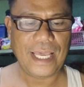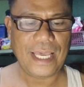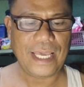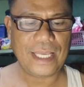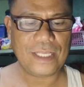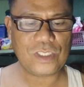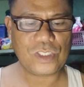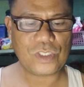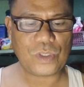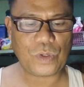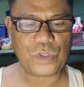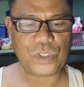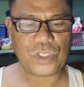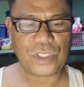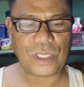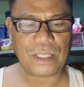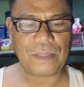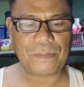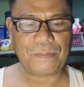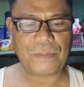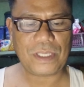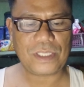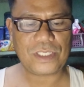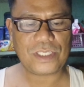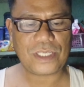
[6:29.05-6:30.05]
in social
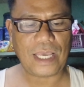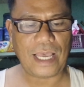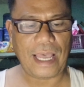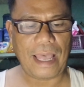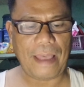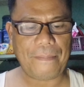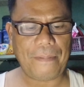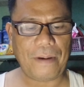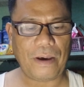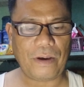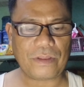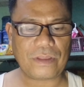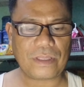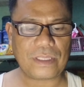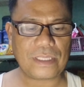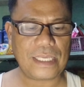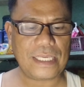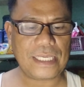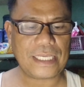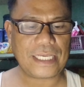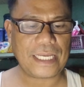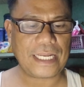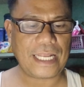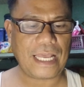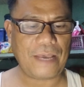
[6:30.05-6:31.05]
media about
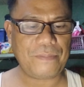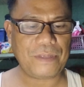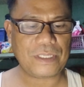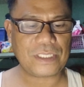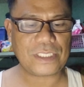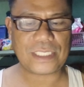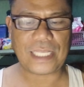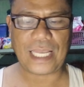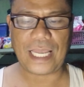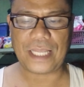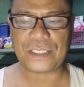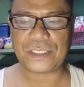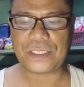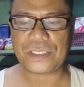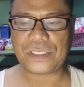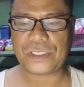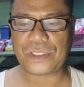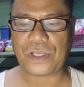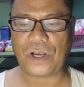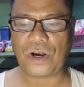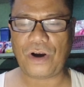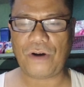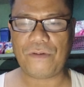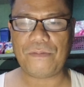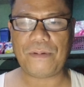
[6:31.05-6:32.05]
economic status
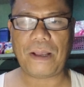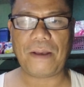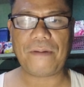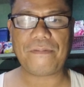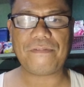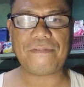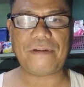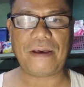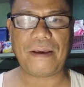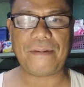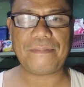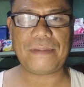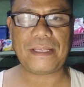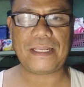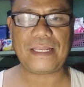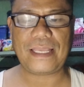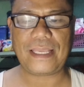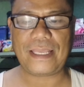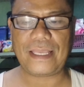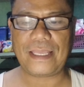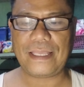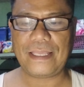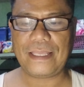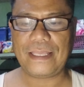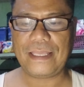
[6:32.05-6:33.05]
of a family.